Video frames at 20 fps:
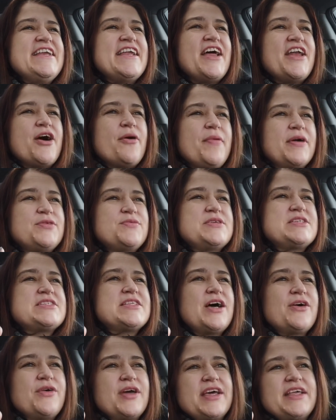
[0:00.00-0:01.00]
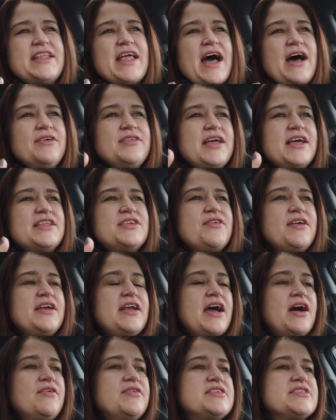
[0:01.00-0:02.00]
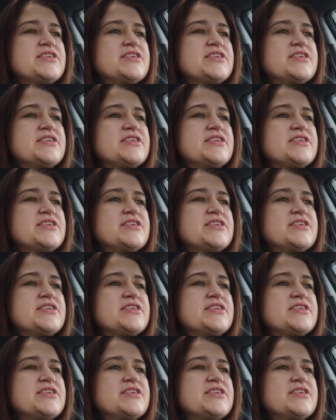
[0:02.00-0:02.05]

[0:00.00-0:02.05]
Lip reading: No, but we're slowing down, and right now